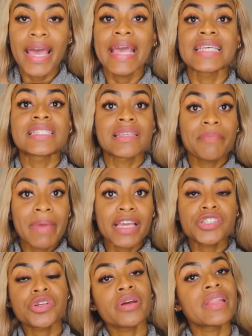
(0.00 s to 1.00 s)
is to make
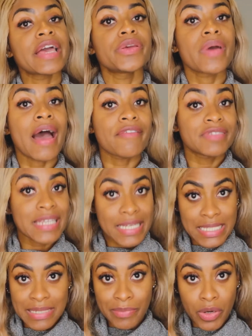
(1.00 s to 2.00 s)
sure that you have
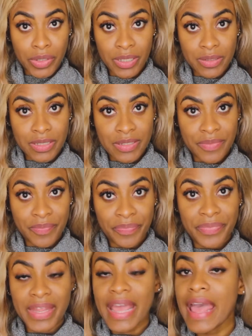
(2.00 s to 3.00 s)
testimonials.
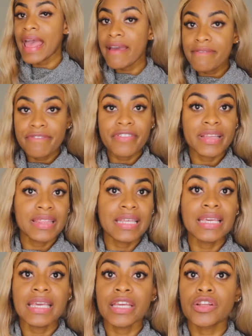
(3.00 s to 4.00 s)

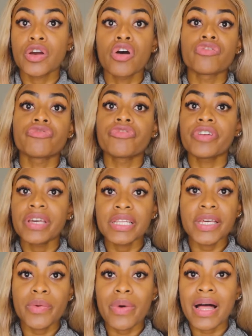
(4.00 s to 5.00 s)
Everything can go
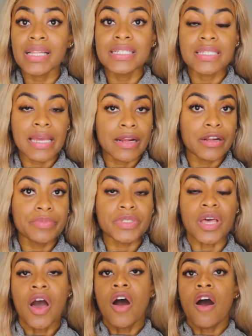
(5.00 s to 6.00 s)
really well in
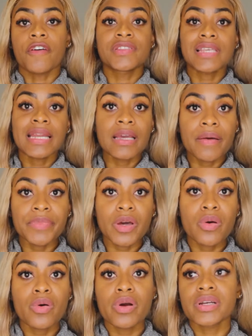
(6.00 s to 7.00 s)
terms of setting up the
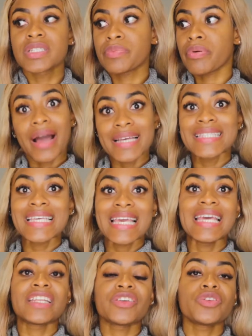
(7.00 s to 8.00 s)
course, pricing
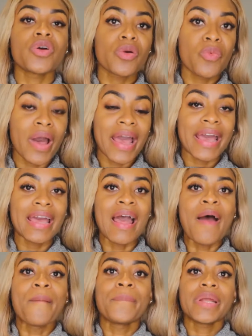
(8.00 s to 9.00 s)
it your way,
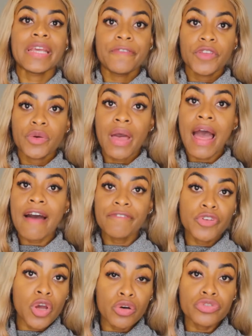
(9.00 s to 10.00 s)
but if you have
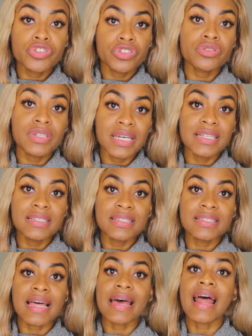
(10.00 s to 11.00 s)
no students
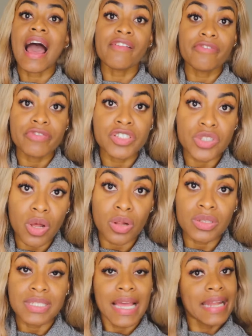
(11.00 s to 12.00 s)
that have
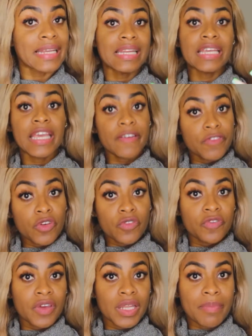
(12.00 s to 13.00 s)
results and can give you
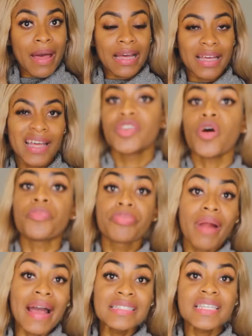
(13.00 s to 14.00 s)
feedback, your
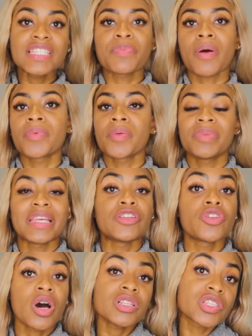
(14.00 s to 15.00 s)
brand is probably
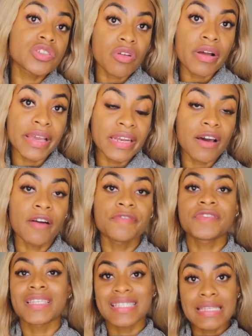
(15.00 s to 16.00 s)
not strong
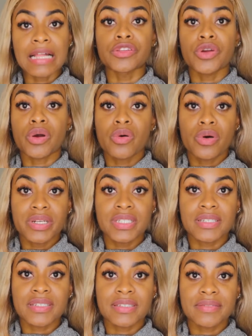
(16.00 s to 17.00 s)
enough to sell your
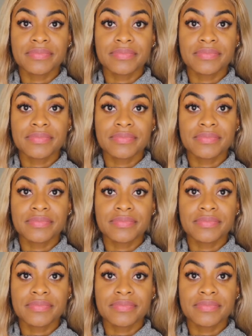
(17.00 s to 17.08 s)
courses.